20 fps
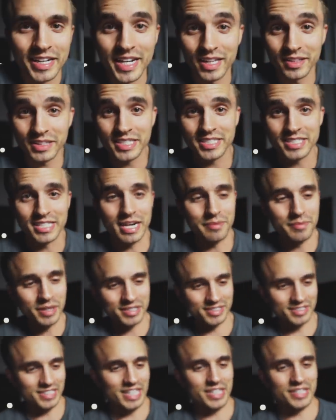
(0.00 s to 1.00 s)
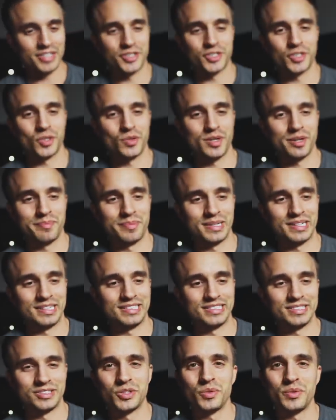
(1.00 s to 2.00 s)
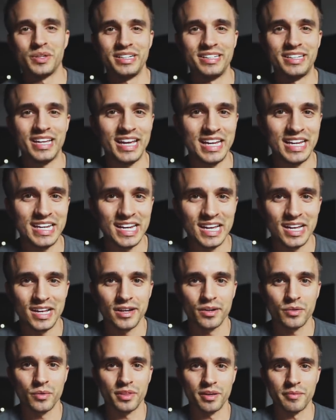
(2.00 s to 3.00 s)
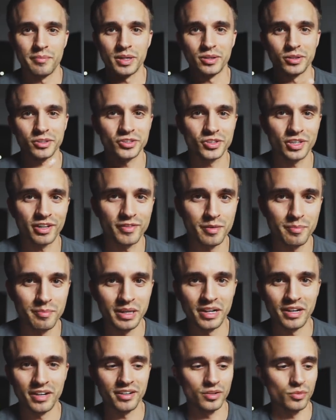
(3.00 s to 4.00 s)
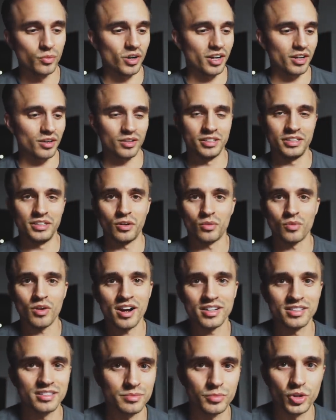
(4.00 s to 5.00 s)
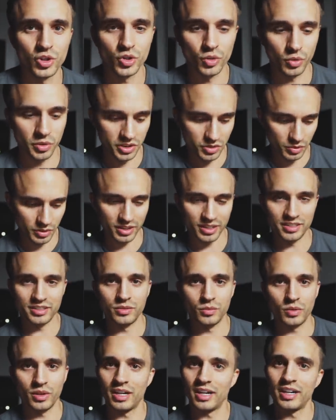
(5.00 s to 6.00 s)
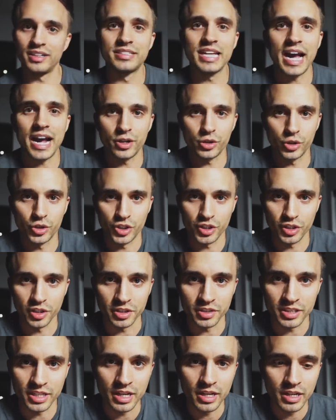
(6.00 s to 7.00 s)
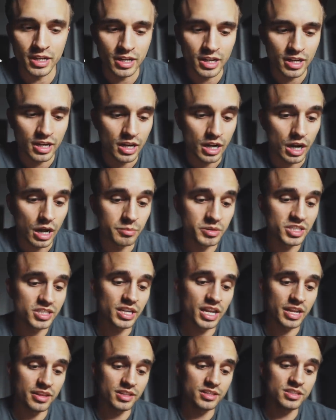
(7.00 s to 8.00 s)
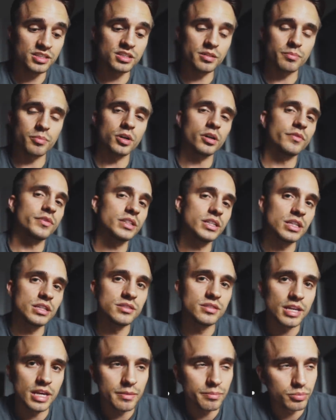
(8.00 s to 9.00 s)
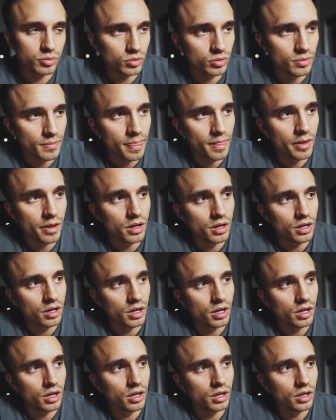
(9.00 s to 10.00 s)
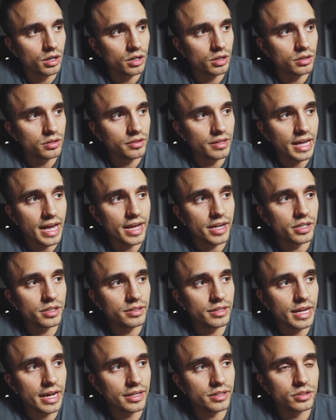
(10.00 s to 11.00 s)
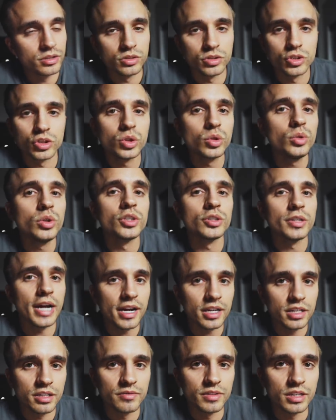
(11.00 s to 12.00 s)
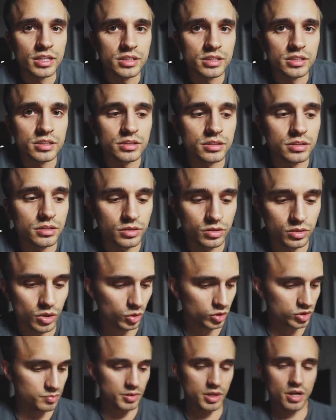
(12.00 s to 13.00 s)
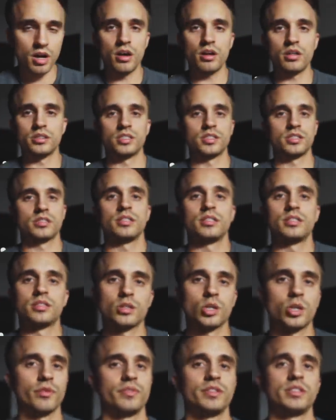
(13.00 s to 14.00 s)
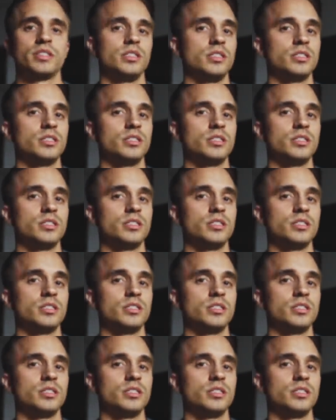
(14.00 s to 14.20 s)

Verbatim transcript: Now listen, I'm not saying to show up uh, to a date with a big old scruffy beard, you know, rocking some shorts with a, a tattered shirt. I'm just saying this is a perfect example that that true attractiveness goes beyond just this surfacey